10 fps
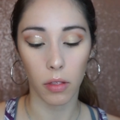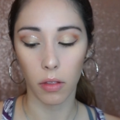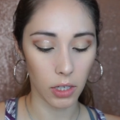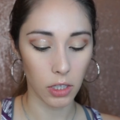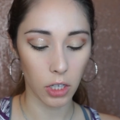
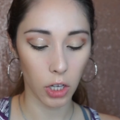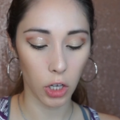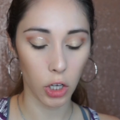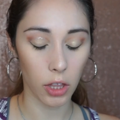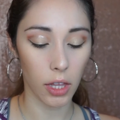That's a
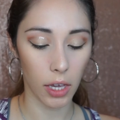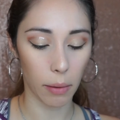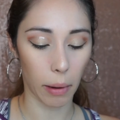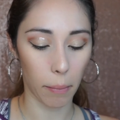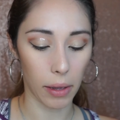good thing
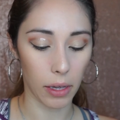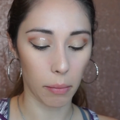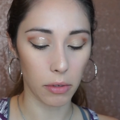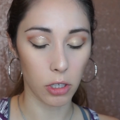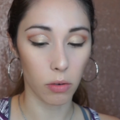about
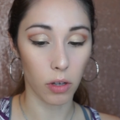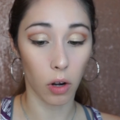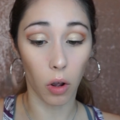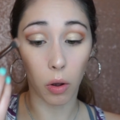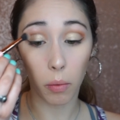makeup, is you can
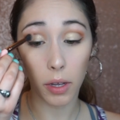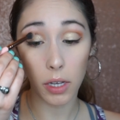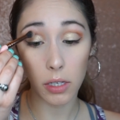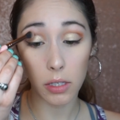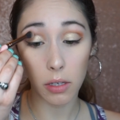
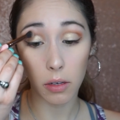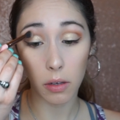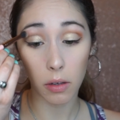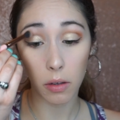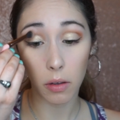always
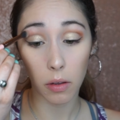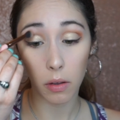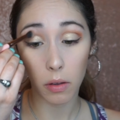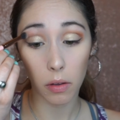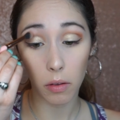
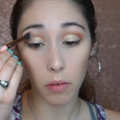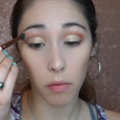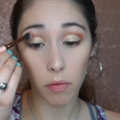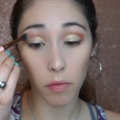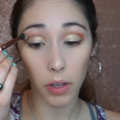
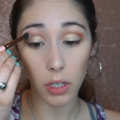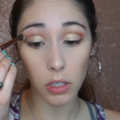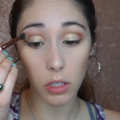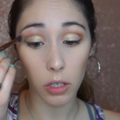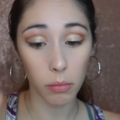
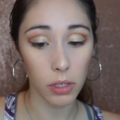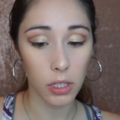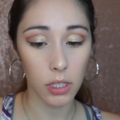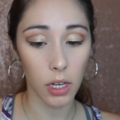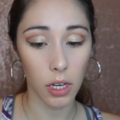fix your
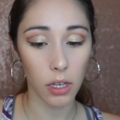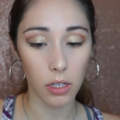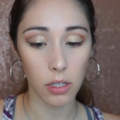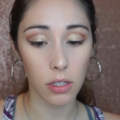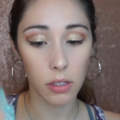
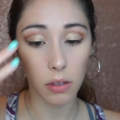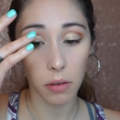mistakes.